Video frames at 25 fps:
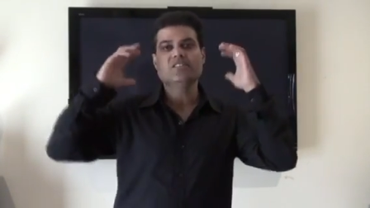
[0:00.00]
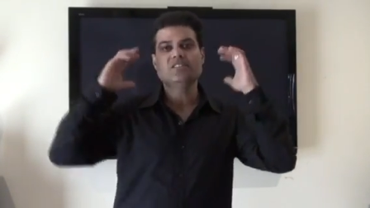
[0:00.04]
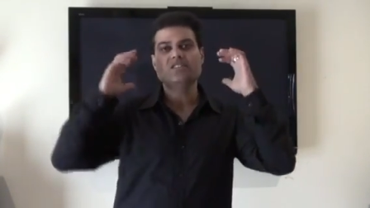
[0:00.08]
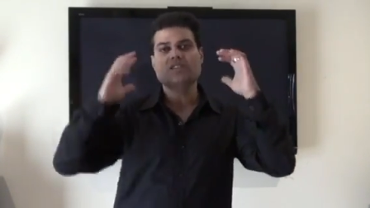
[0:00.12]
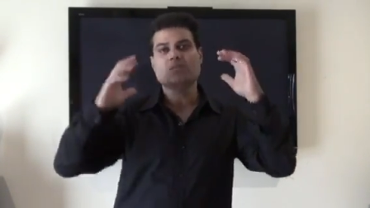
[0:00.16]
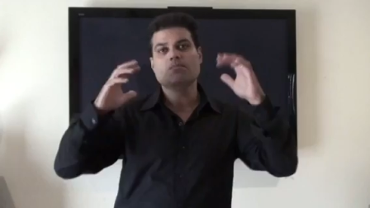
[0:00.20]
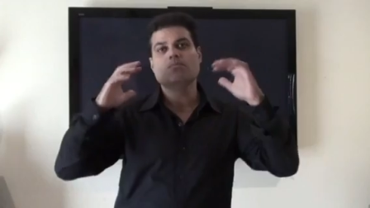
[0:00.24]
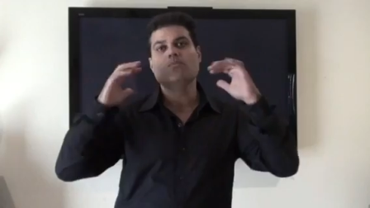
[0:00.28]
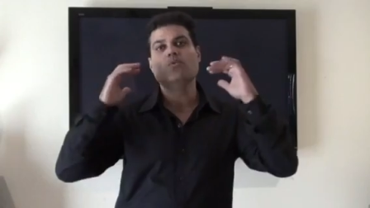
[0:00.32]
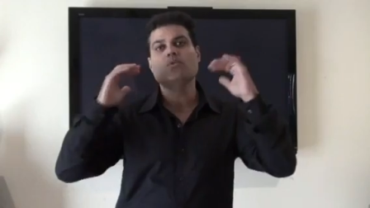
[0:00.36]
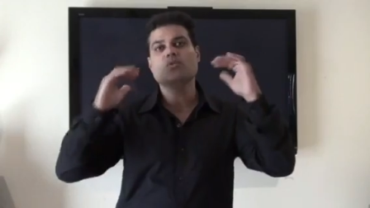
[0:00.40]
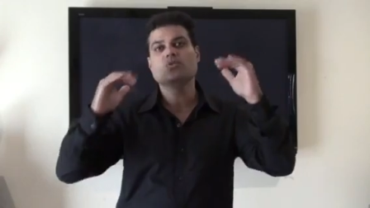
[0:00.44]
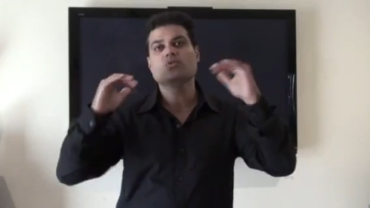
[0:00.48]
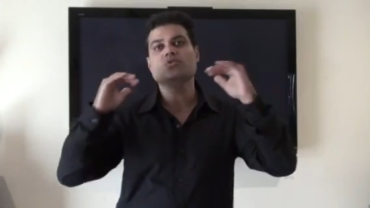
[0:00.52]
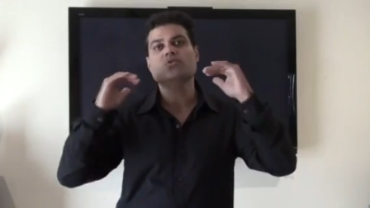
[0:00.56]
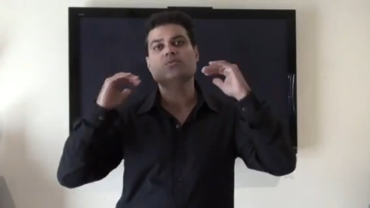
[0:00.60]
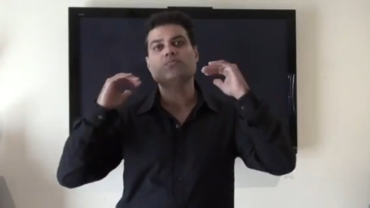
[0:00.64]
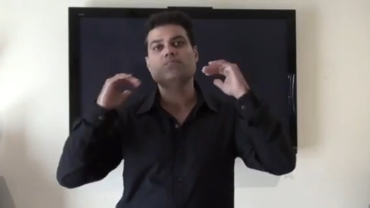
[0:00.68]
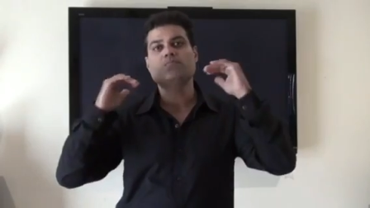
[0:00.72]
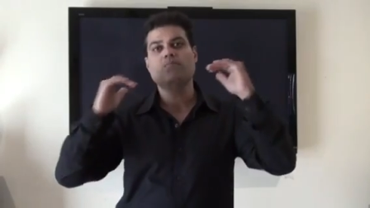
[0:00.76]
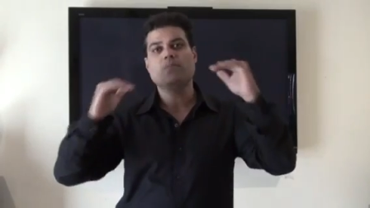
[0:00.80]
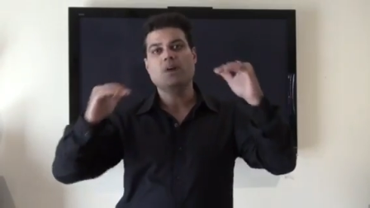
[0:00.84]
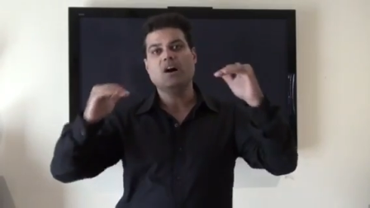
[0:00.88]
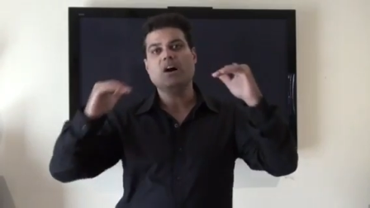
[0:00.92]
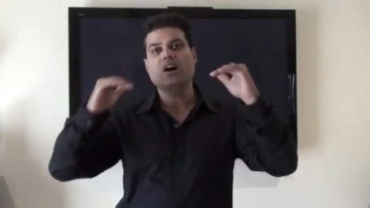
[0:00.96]
is the
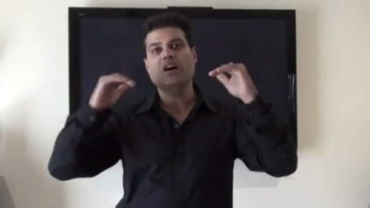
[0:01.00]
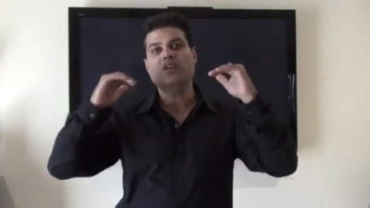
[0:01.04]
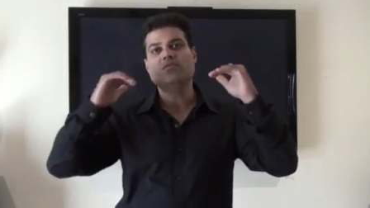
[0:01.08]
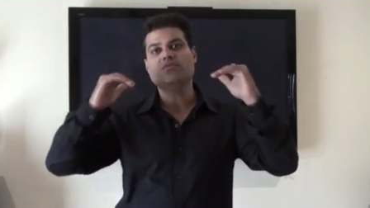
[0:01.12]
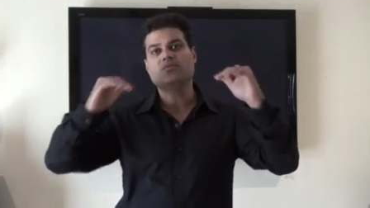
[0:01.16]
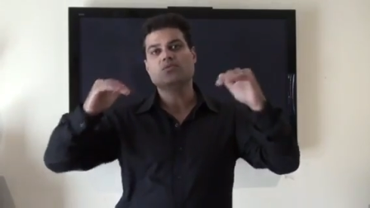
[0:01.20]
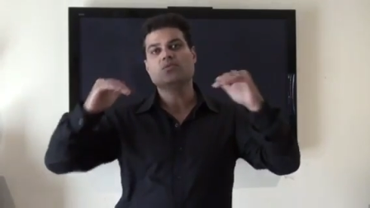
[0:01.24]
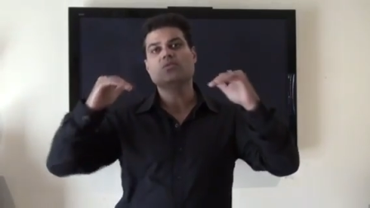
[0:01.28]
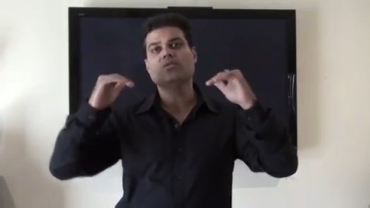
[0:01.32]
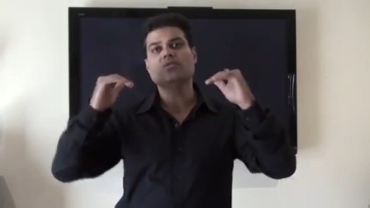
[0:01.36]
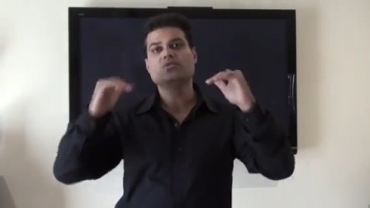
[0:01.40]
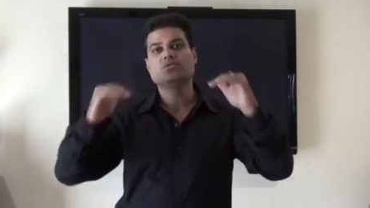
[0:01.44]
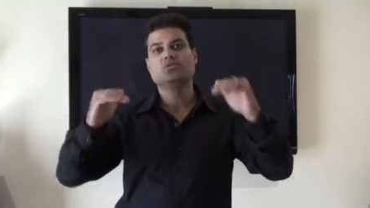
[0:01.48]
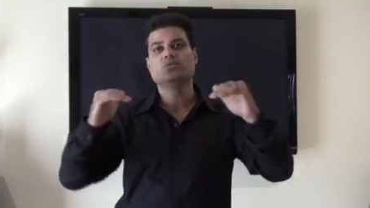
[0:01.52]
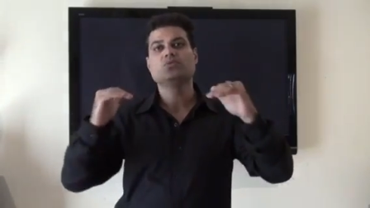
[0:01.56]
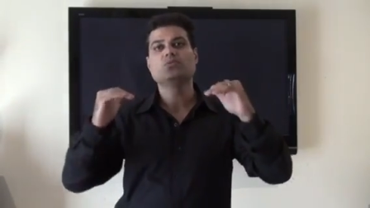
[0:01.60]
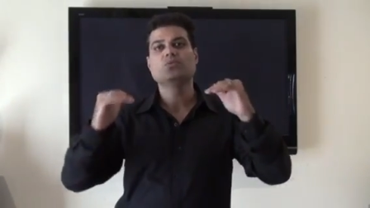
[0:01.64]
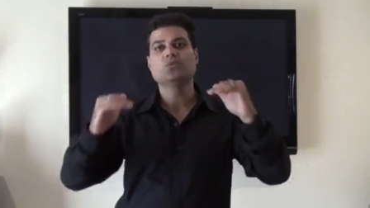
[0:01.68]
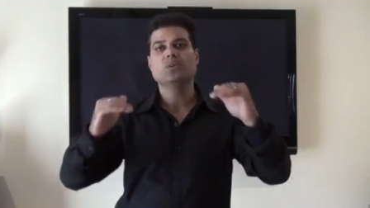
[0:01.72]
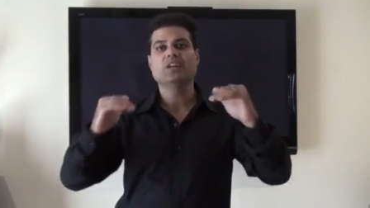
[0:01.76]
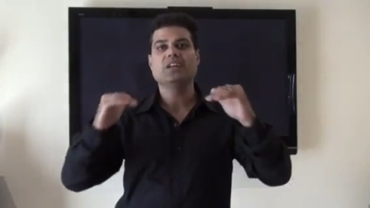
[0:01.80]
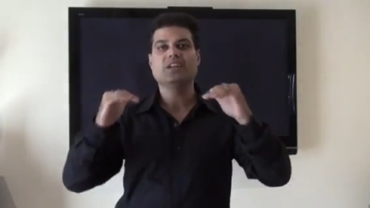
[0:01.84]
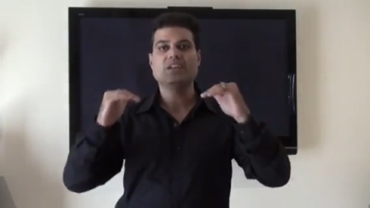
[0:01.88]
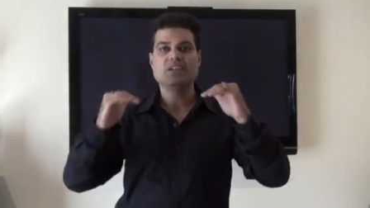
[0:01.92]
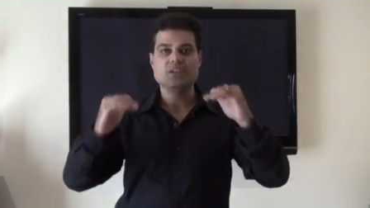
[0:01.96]
most powerful
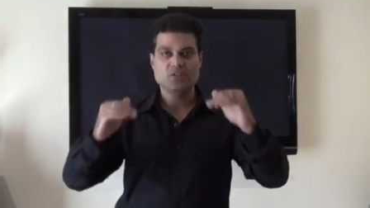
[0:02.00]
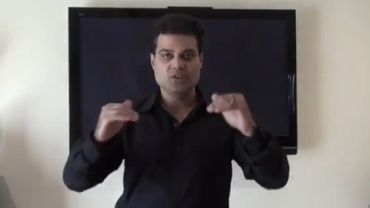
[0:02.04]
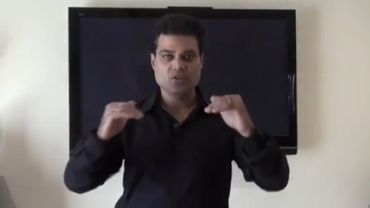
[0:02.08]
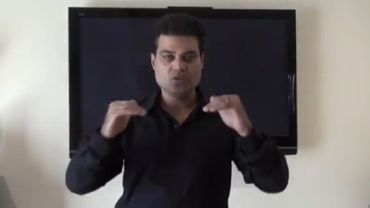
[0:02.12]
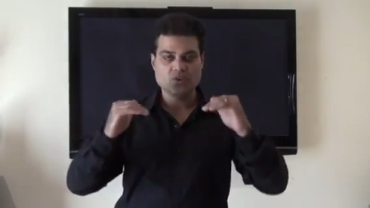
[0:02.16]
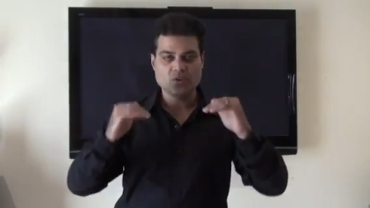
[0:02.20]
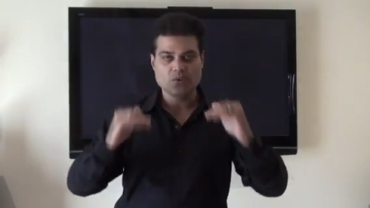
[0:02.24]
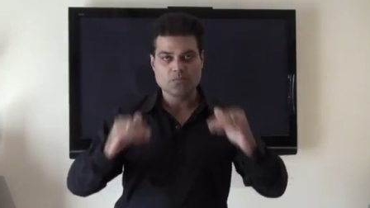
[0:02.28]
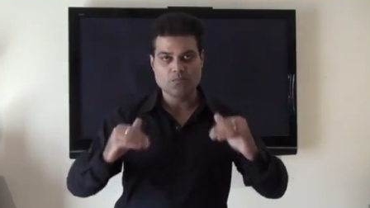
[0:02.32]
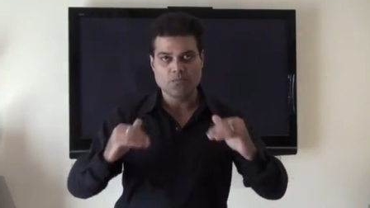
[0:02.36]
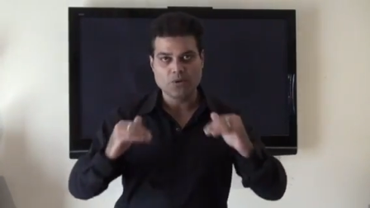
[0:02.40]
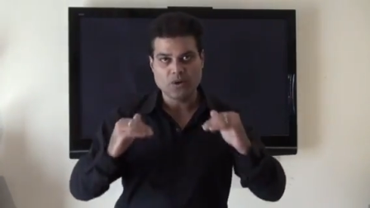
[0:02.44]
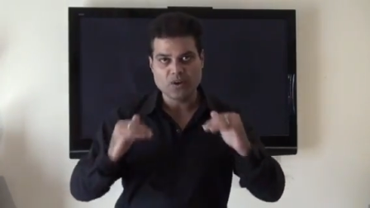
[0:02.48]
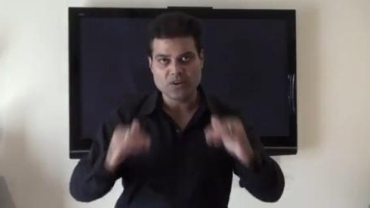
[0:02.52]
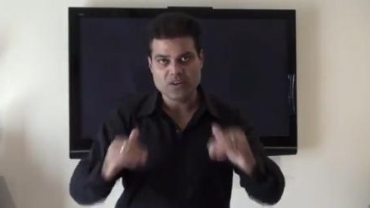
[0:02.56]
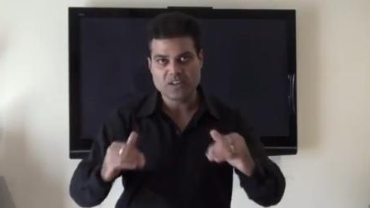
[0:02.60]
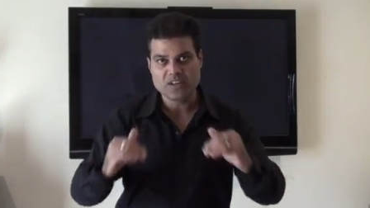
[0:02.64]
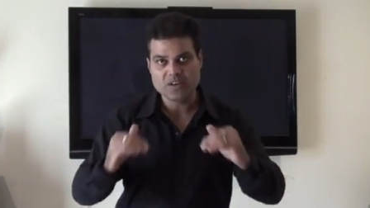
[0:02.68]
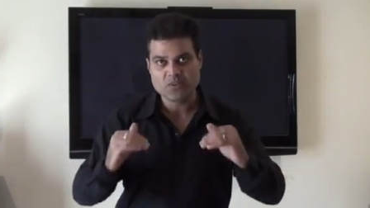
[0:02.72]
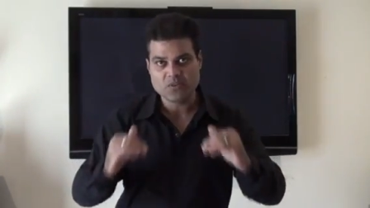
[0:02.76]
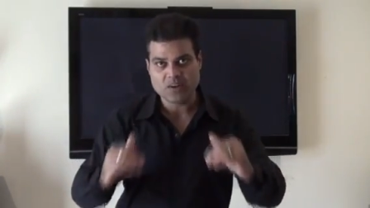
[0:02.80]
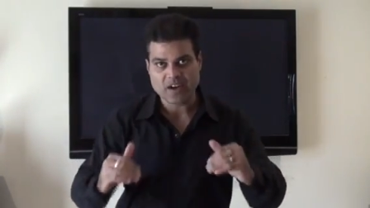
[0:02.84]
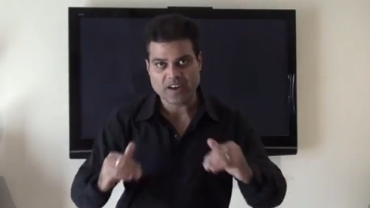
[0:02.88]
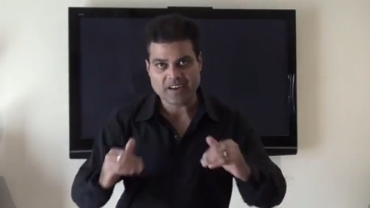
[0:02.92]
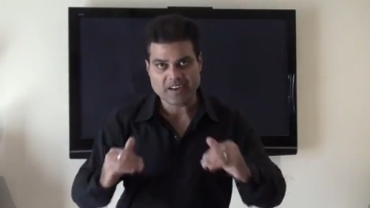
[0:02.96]
tool in your
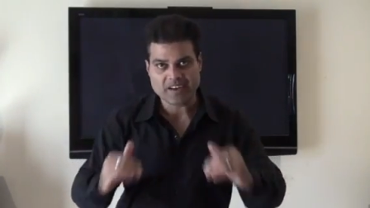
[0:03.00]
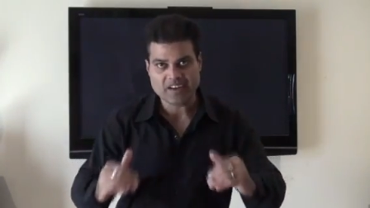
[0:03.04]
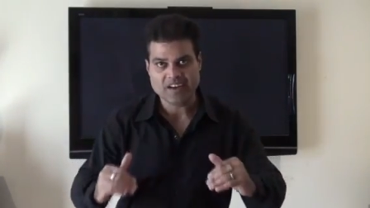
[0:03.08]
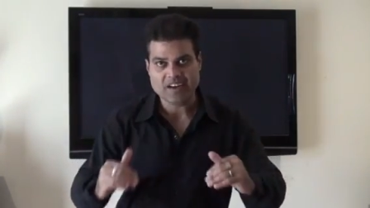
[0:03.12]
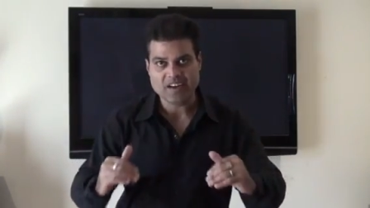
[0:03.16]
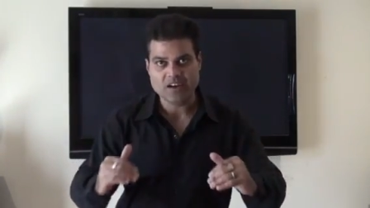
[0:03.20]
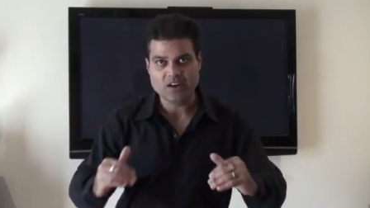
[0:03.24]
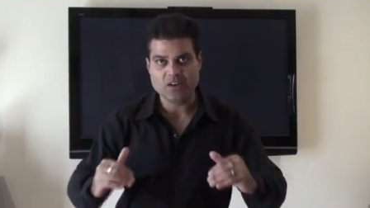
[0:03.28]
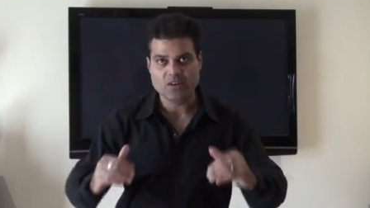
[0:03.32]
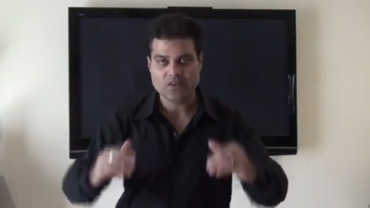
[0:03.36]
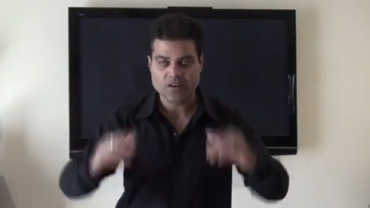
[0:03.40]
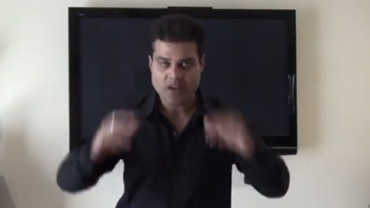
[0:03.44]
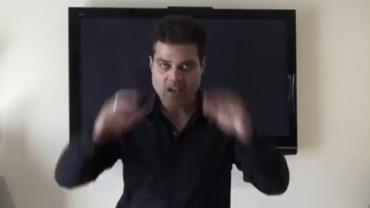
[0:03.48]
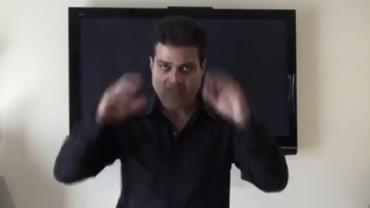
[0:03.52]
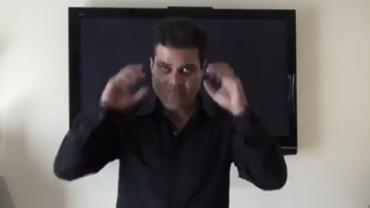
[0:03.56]
body right now.